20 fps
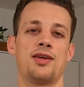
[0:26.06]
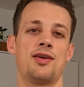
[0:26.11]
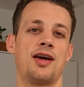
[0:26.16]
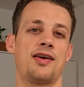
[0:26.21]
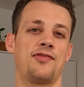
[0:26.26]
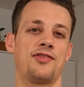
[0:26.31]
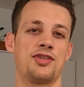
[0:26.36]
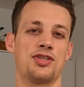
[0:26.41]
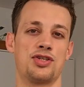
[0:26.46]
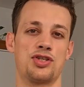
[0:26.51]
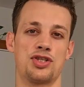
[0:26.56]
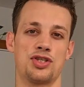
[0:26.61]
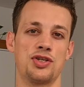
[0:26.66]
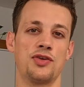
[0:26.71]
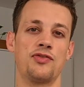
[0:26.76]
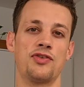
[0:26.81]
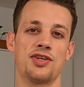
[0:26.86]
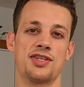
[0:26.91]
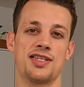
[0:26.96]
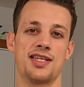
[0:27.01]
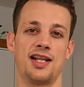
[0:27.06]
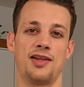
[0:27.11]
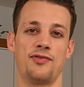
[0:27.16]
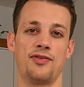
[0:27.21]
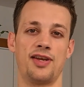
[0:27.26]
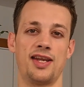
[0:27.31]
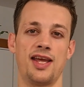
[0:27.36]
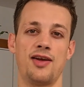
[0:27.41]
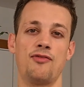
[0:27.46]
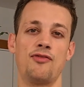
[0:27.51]
that you have to stuff
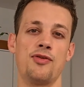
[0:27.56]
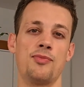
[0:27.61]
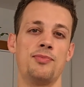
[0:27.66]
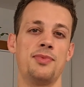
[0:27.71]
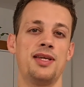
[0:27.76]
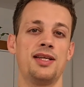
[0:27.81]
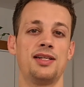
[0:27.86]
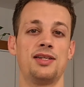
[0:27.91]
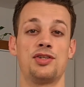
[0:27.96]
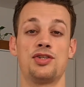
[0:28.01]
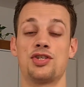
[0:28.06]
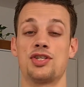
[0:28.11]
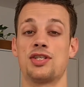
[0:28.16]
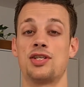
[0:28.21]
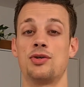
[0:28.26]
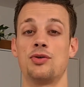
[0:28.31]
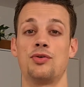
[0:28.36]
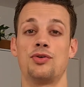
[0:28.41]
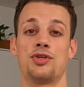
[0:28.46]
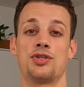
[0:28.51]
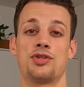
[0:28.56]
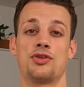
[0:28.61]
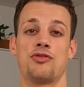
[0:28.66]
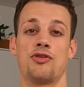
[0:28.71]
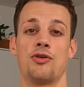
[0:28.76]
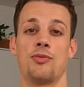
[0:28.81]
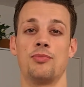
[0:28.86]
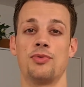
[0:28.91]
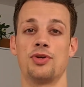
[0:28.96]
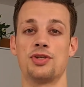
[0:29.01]
yourself at every meal just in order to
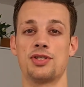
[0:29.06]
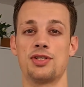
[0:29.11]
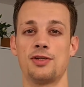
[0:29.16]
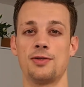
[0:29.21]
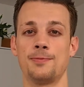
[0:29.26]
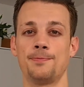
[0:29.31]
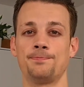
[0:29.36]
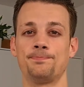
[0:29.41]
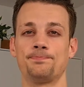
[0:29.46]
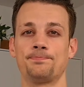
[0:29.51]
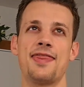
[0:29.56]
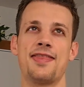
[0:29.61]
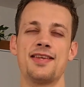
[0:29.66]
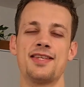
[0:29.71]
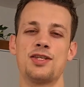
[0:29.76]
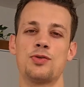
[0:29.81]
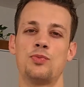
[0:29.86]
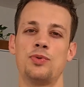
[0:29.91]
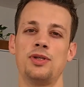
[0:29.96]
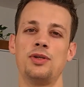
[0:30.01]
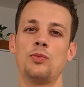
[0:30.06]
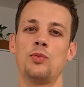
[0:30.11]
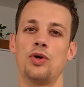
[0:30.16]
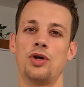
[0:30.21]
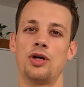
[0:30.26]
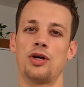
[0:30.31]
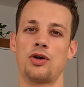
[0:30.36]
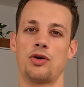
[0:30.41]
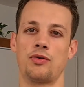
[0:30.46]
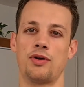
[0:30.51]
grow muscle. And this will
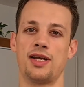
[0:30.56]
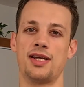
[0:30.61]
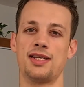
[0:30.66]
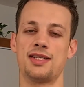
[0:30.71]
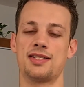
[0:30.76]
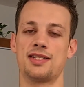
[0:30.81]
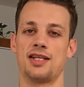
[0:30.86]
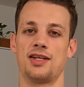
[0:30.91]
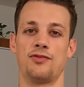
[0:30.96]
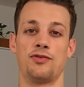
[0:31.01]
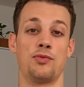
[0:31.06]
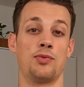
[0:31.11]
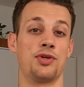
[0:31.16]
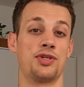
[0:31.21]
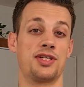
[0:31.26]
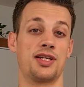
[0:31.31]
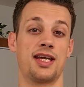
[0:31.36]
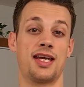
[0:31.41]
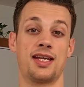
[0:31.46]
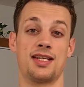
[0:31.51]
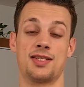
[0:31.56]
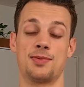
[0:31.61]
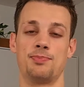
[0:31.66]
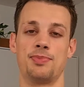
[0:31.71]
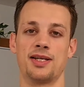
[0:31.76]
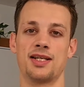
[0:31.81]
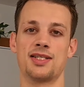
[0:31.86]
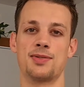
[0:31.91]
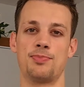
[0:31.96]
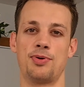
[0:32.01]
work great if you want to get as
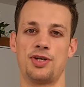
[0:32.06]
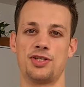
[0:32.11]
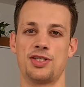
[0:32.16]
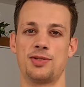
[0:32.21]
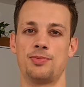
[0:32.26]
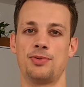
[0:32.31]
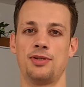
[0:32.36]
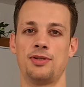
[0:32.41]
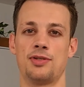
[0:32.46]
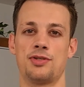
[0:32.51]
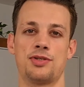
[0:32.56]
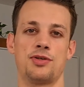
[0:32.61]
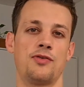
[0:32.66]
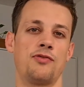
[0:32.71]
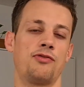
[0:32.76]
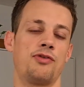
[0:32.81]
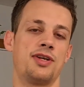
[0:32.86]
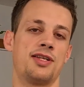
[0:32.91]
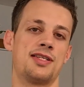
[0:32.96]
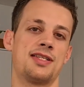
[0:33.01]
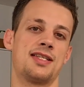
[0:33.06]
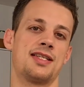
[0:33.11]
big as possible. So for